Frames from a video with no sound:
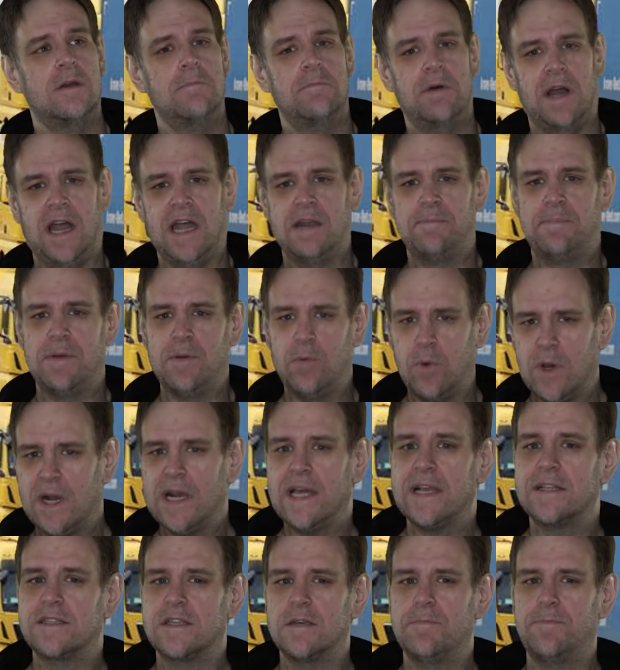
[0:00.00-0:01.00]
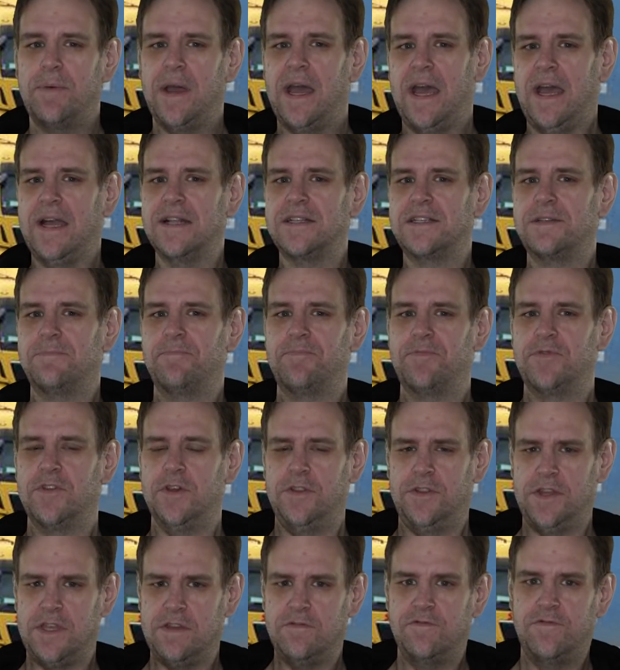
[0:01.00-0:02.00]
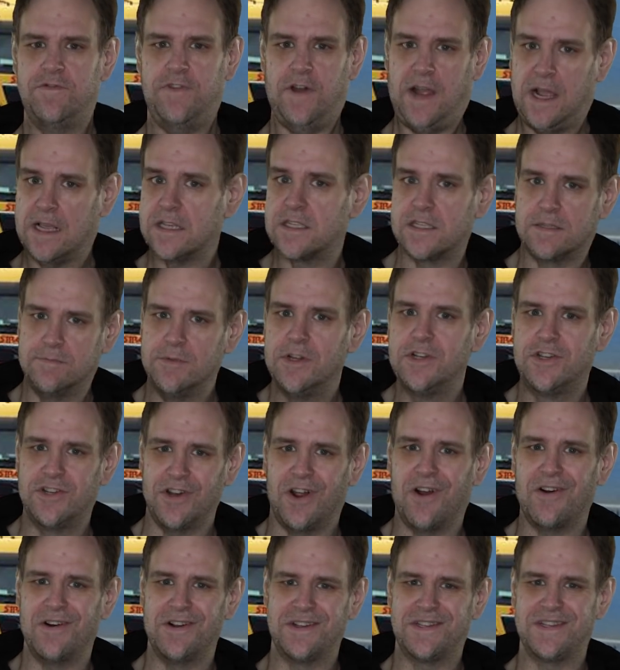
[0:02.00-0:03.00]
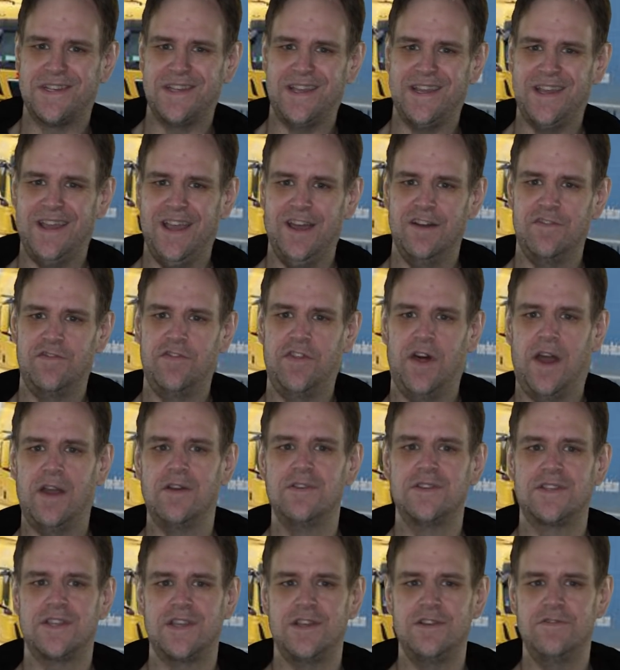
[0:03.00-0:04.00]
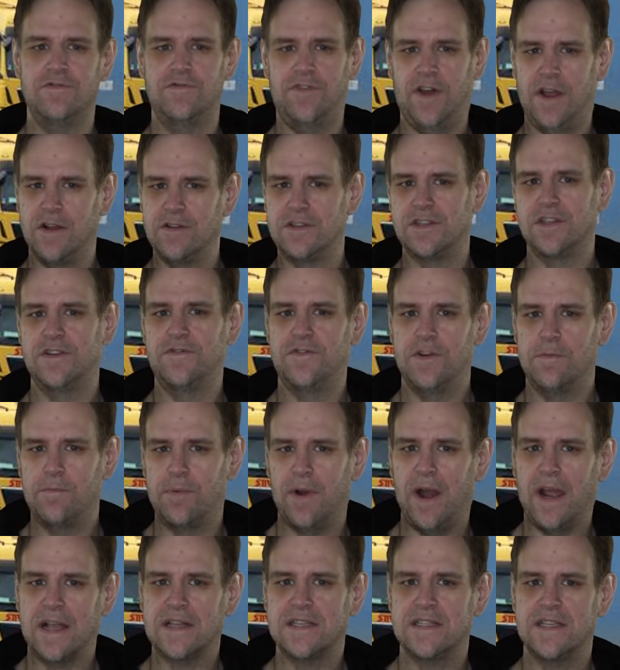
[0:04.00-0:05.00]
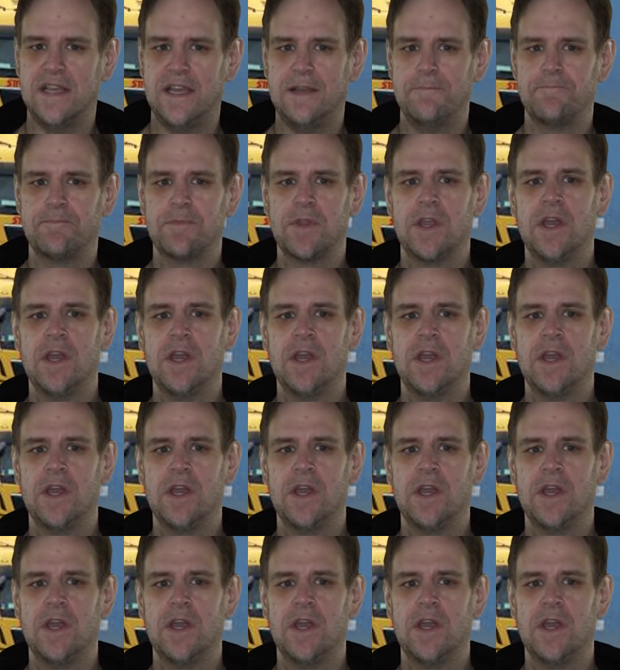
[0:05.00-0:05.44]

But I'd be willing to bet that the vast majority of those who voted for Brexit